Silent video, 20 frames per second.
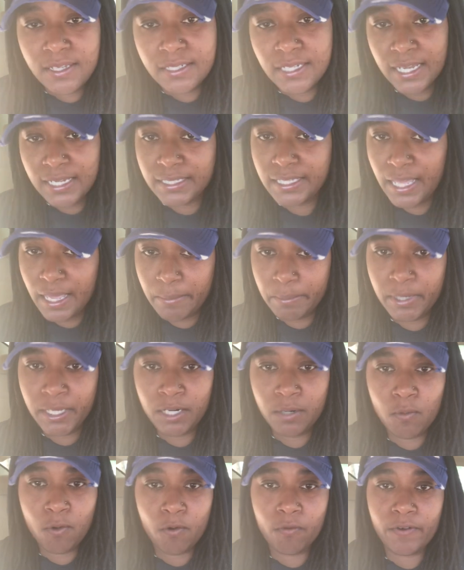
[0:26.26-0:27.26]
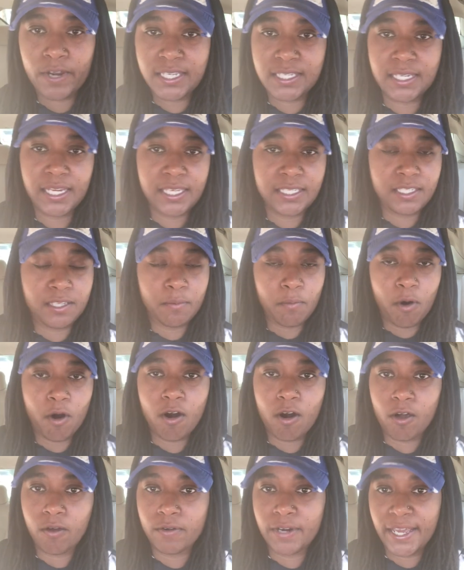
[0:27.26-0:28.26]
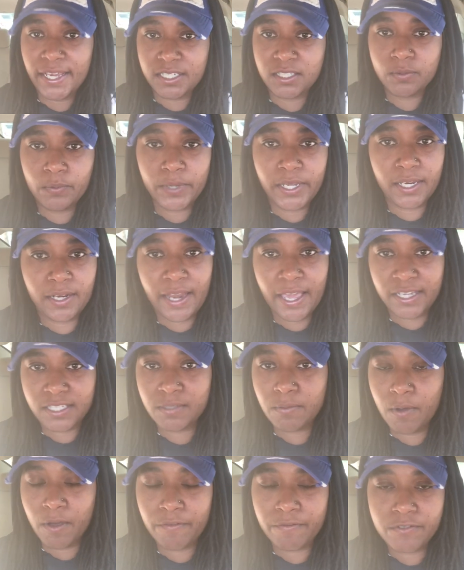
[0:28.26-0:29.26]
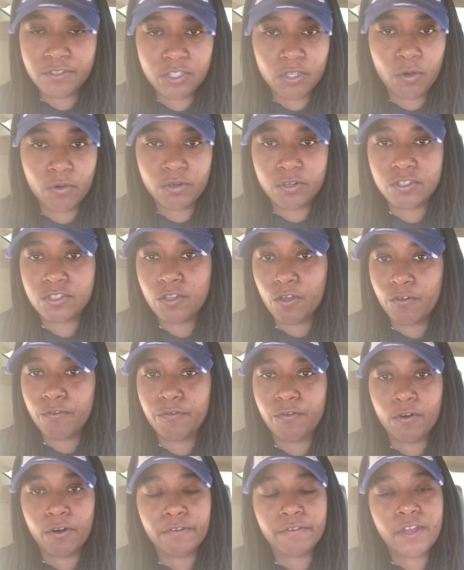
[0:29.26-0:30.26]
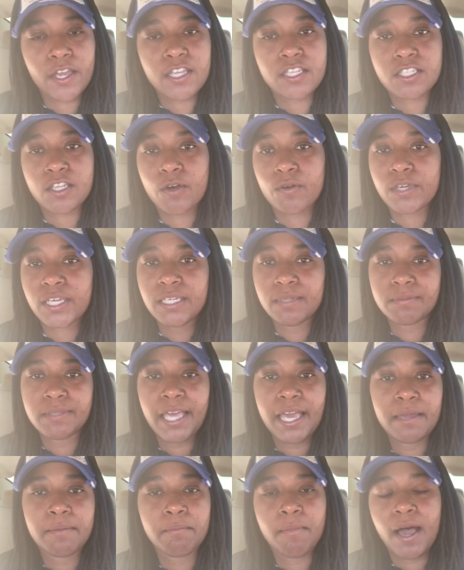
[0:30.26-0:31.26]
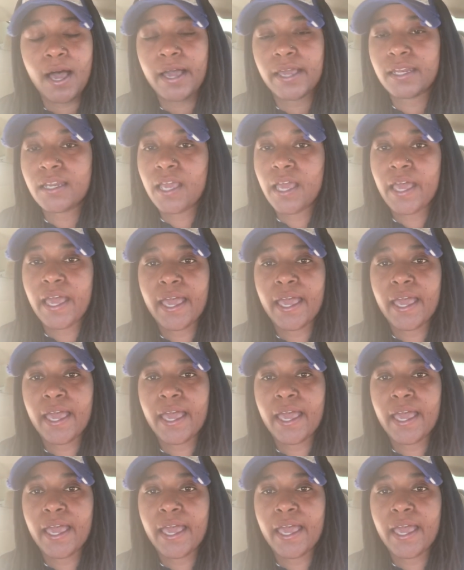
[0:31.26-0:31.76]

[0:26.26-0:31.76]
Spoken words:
does not mean it won't resonate tomorrow, next week, next month, so on and so forth. So keep that in mind.